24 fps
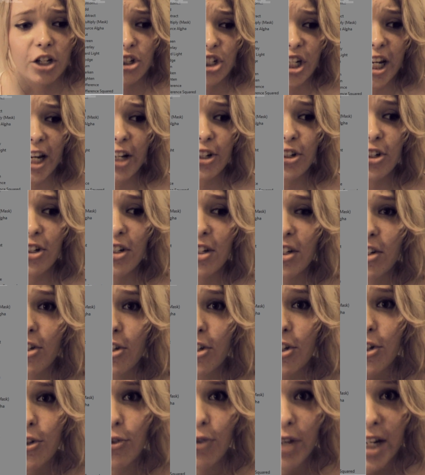Change it to
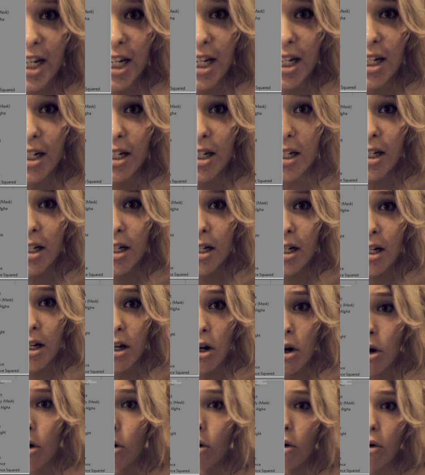screen
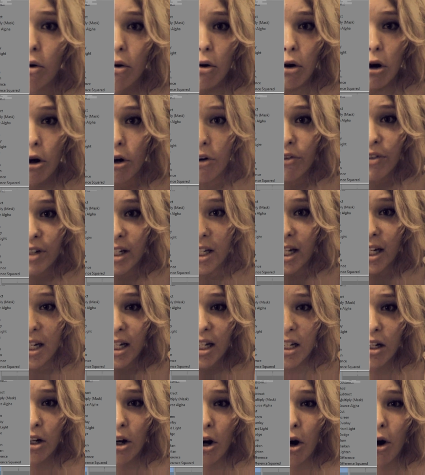or
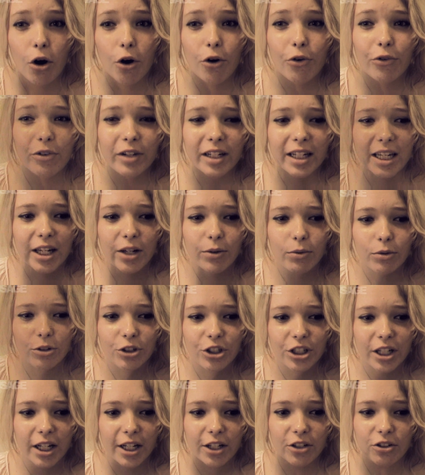overlay. Overlay
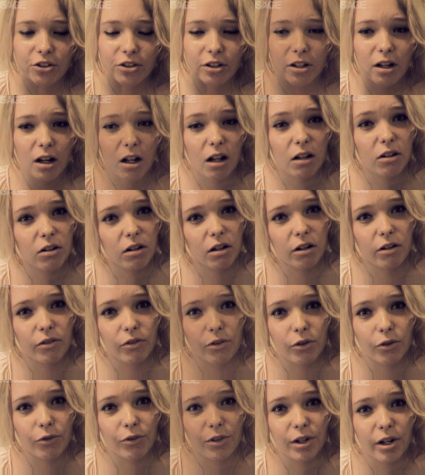will change the coloring
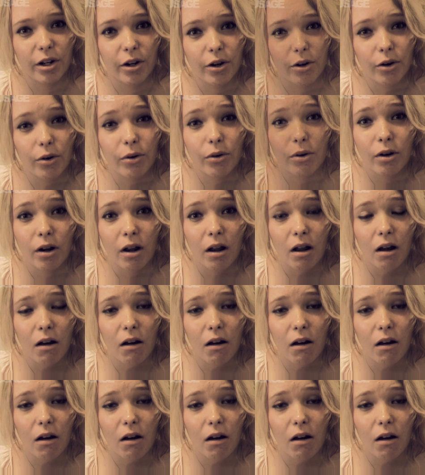of your video,